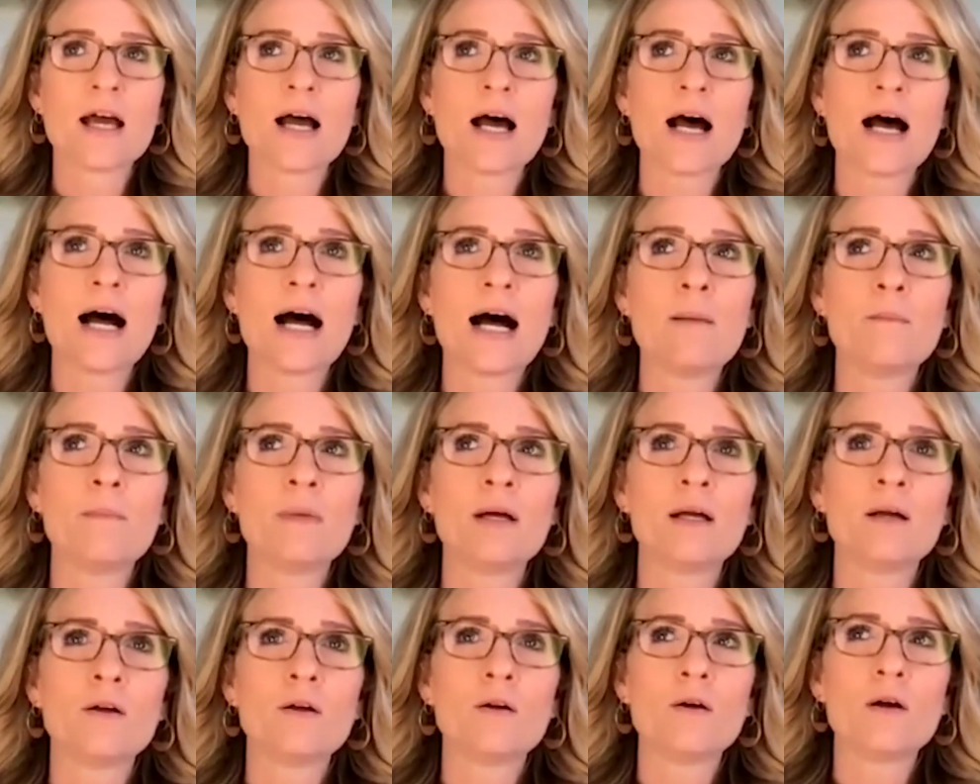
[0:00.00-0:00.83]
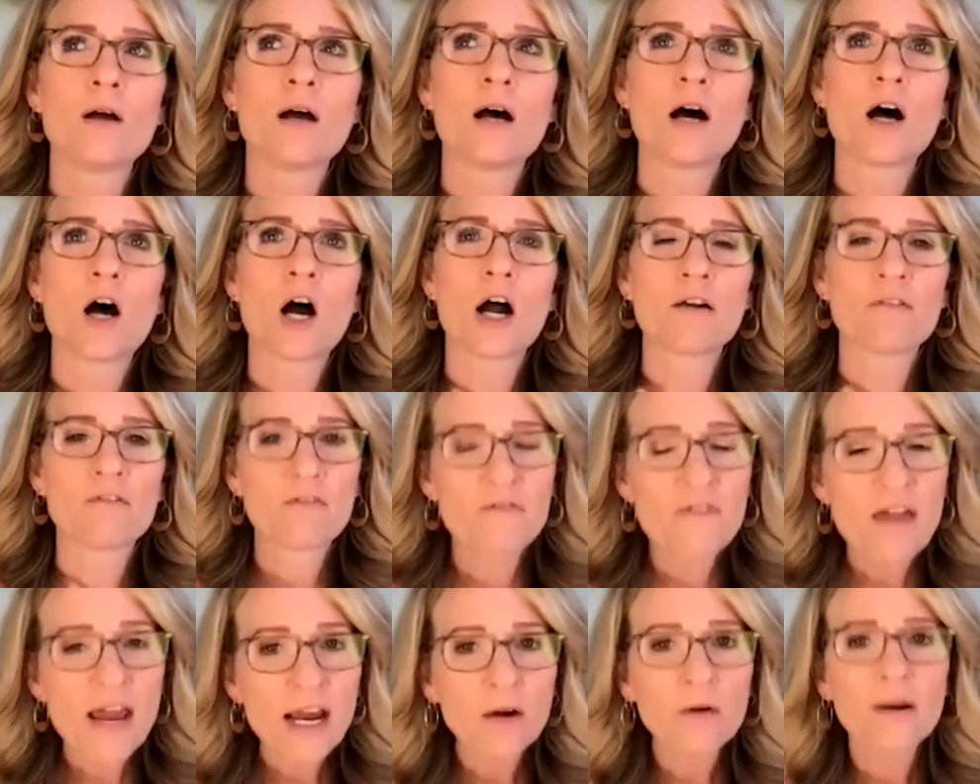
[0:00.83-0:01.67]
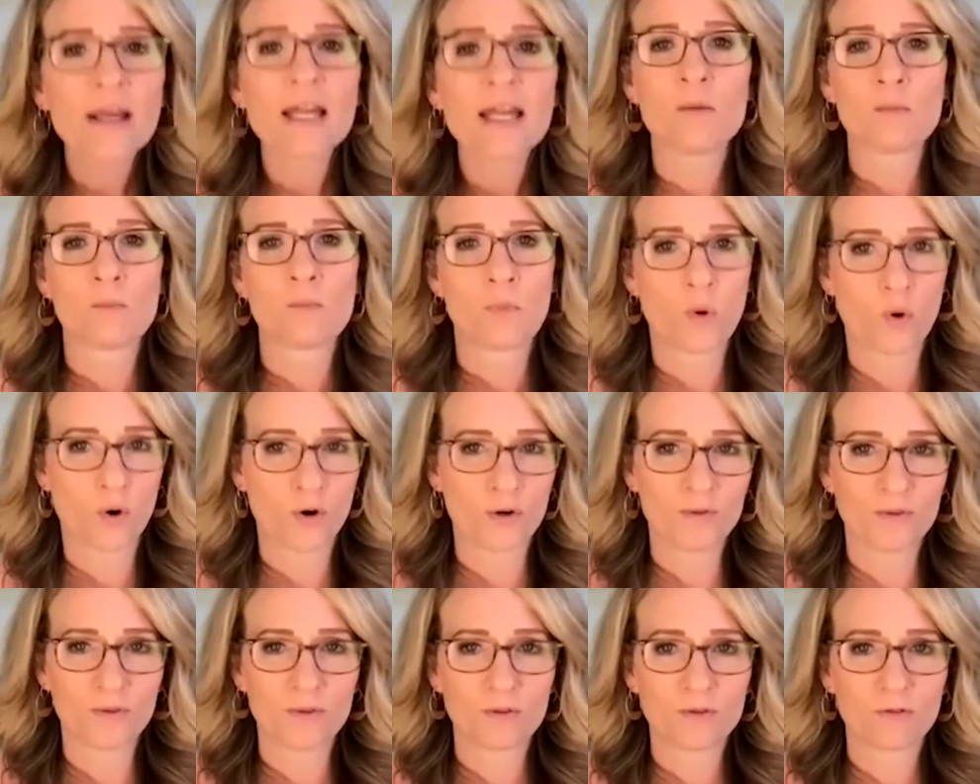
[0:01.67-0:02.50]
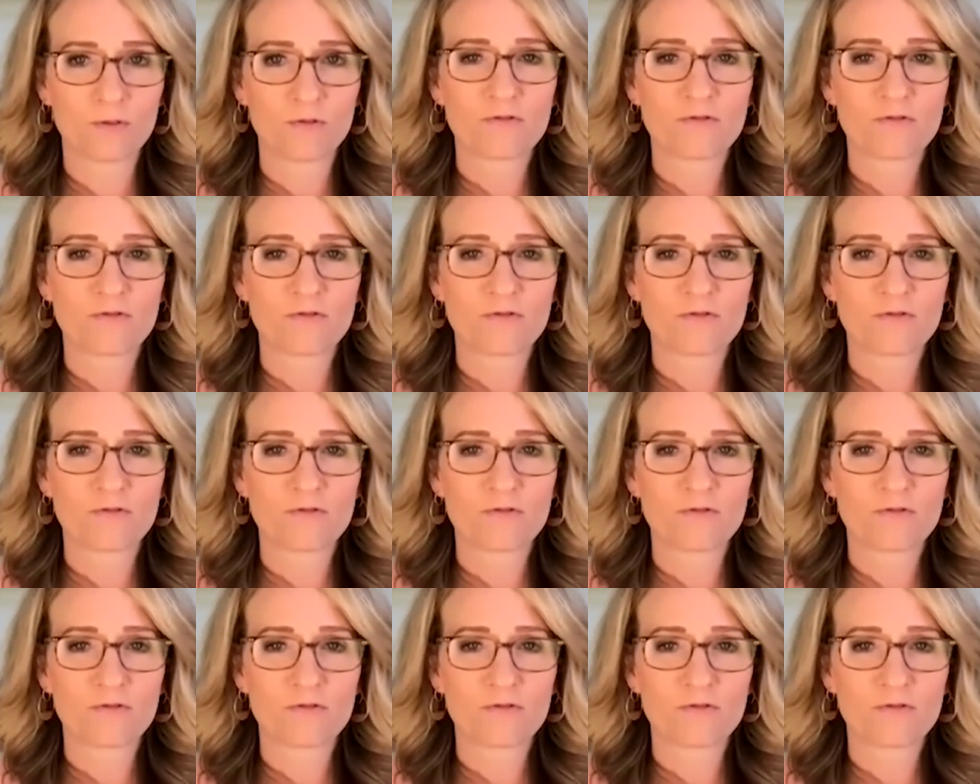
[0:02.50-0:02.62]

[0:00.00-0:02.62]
are very important